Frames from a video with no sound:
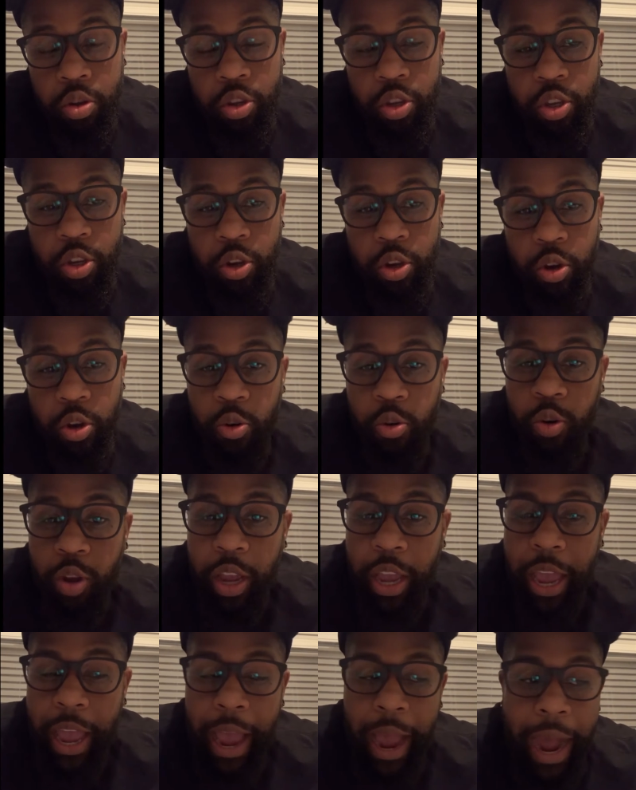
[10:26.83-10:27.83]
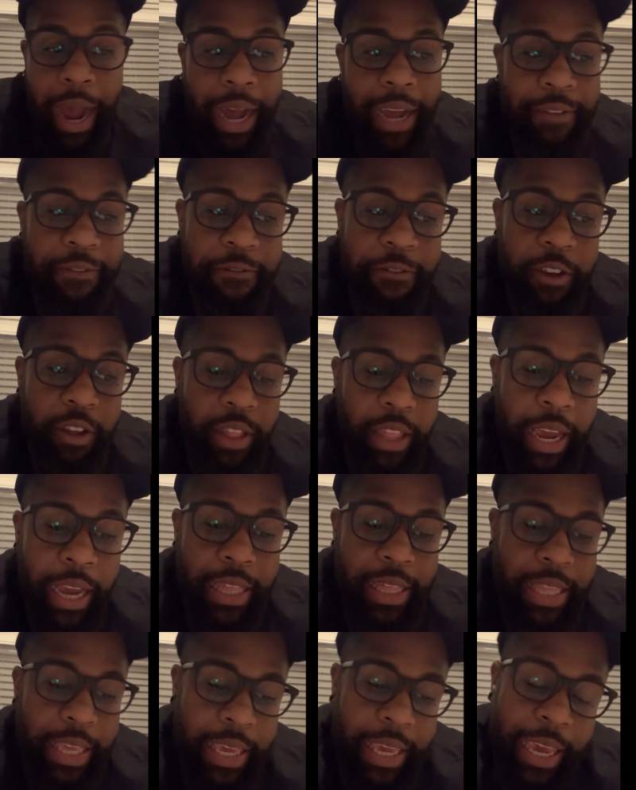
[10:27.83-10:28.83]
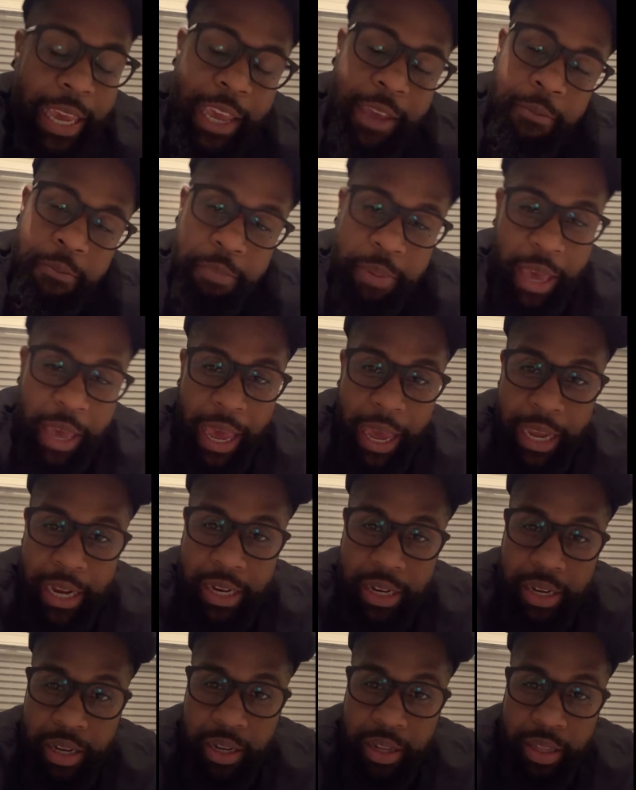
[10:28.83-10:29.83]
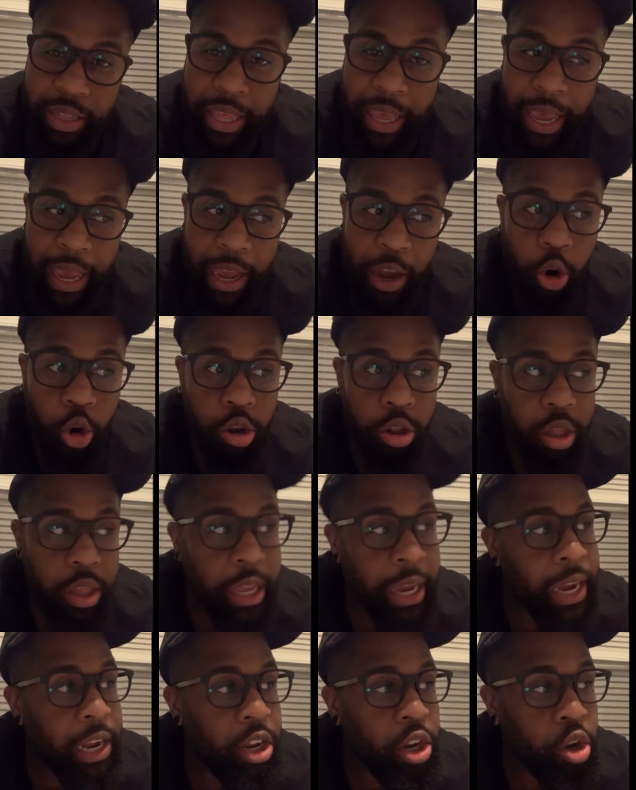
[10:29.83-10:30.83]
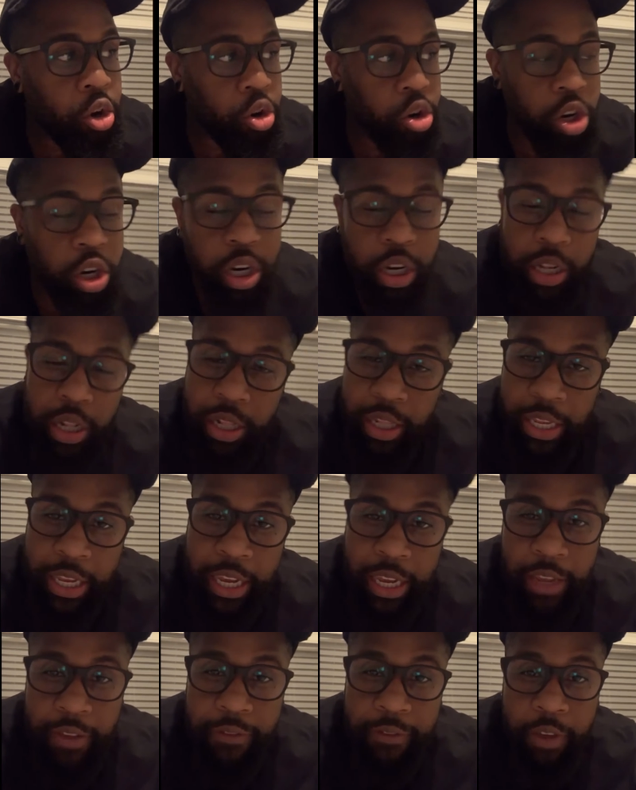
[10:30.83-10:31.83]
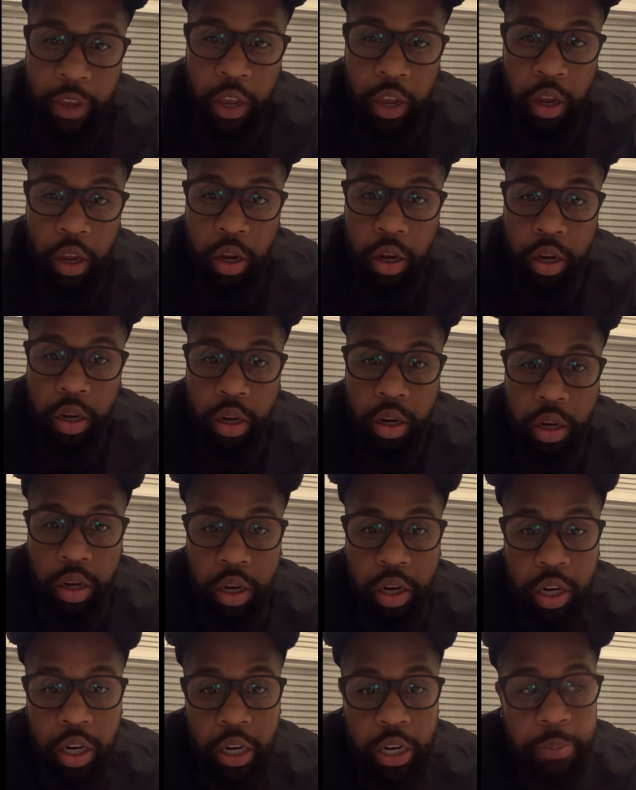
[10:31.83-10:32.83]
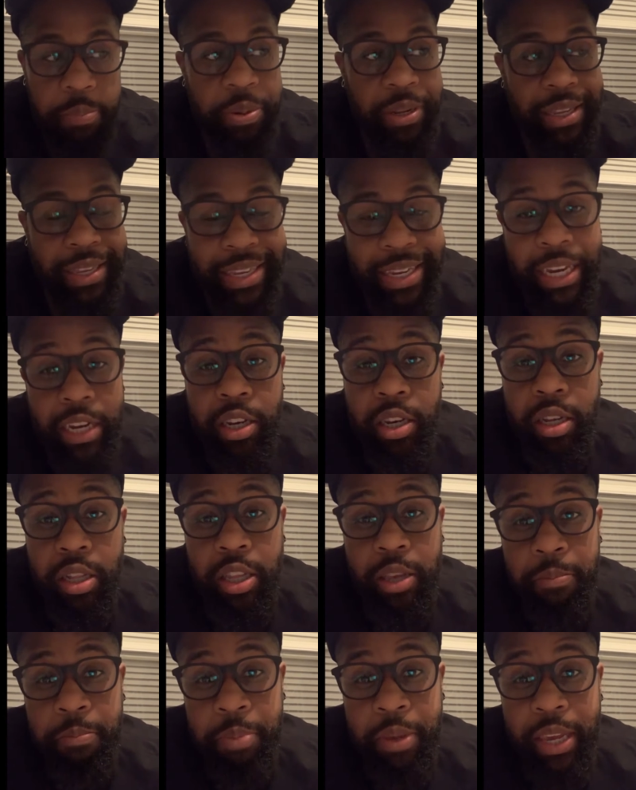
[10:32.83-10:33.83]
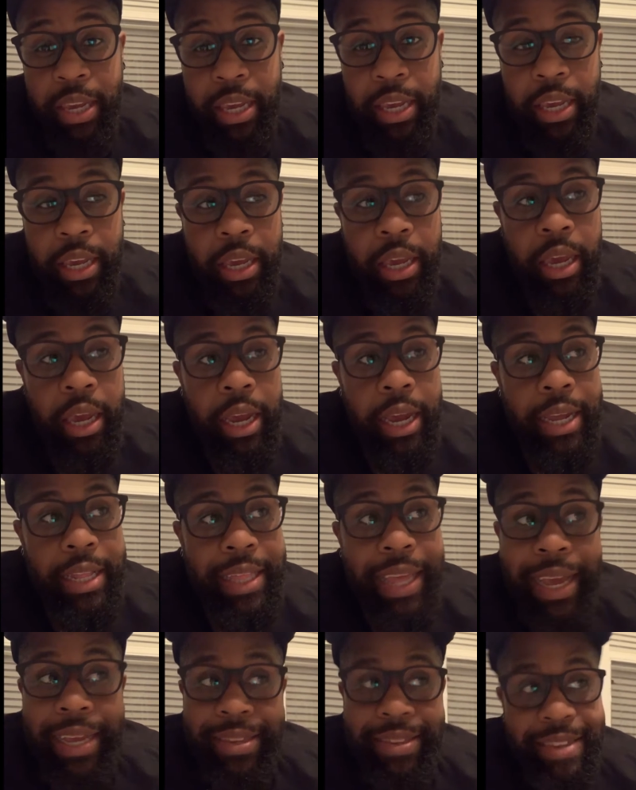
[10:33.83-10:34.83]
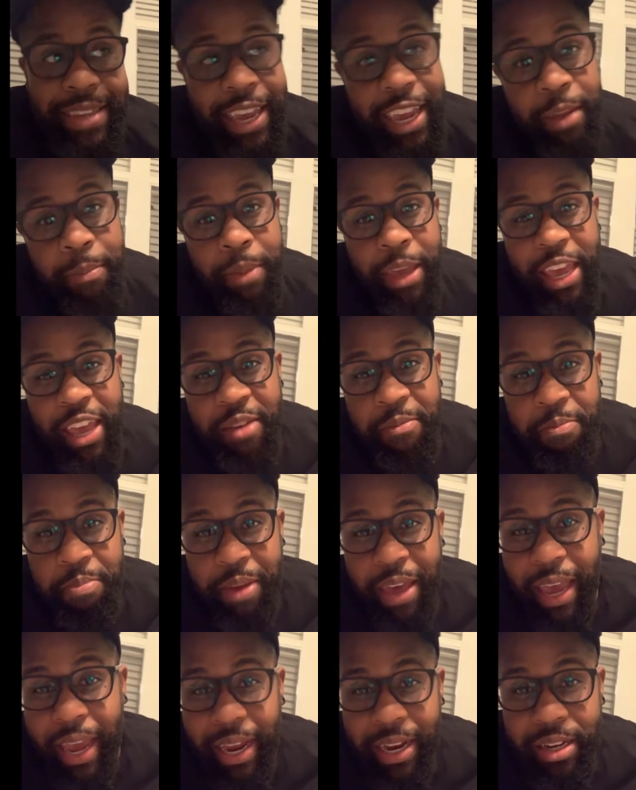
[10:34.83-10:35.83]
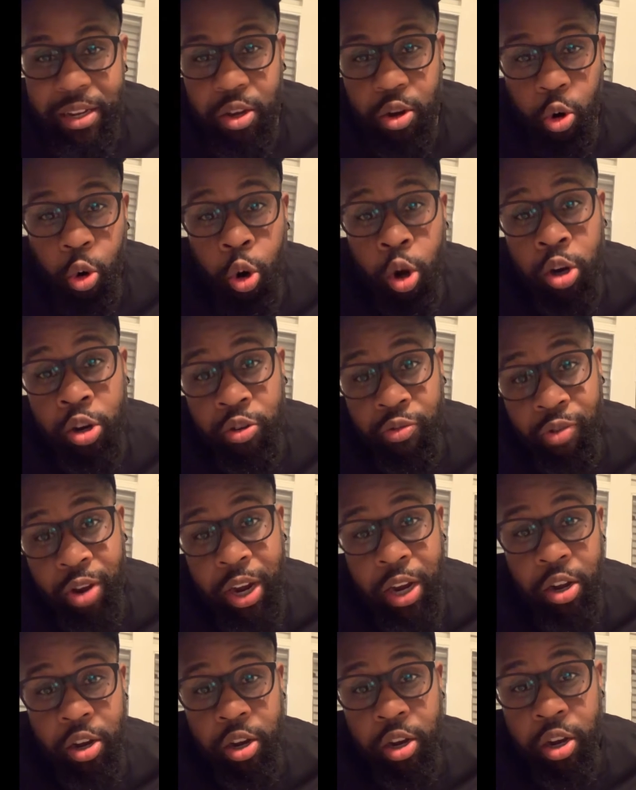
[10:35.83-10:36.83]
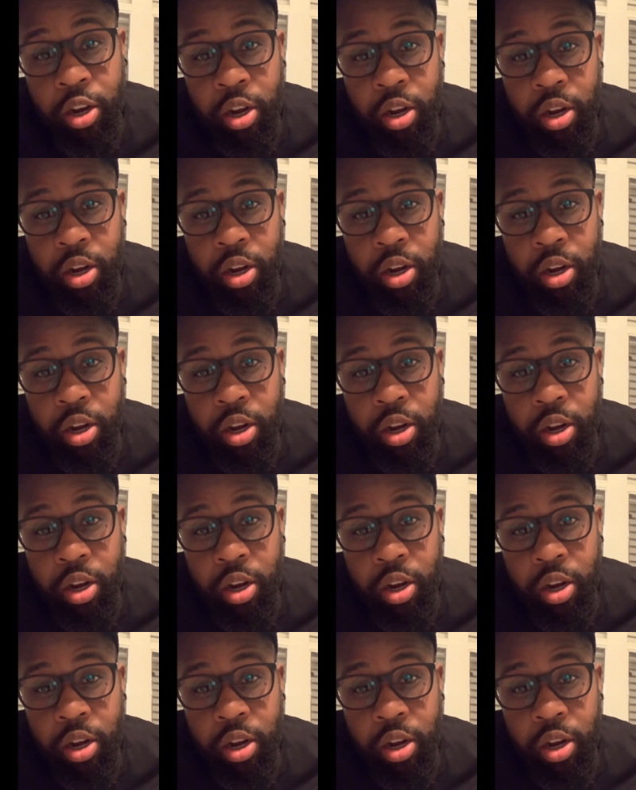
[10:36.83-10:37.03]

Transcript: So I feel like the impact that Orlando could leave could potentially be that same impact or greater,